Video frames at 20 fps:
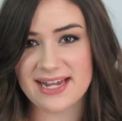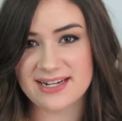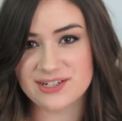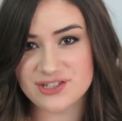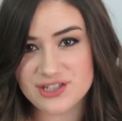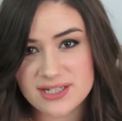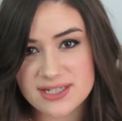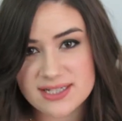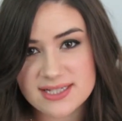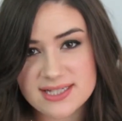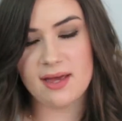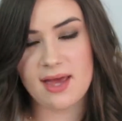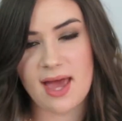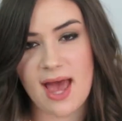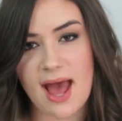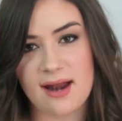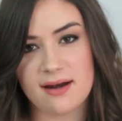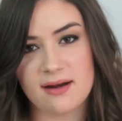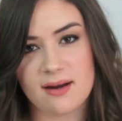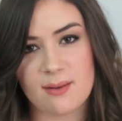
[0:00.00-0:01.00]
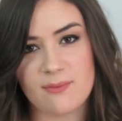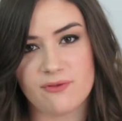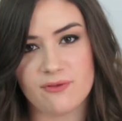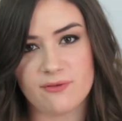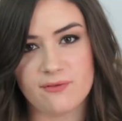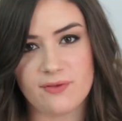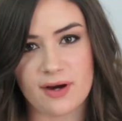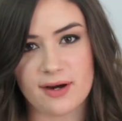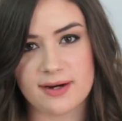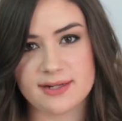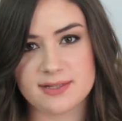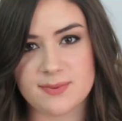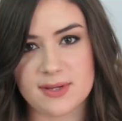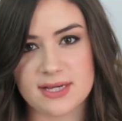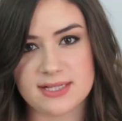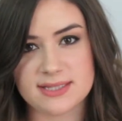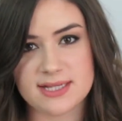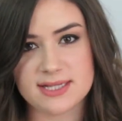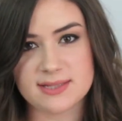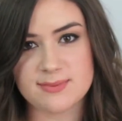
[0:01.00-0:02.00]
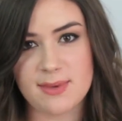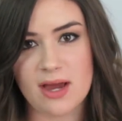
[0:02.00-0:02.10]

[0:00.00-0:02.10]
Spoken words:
inches added up from various places: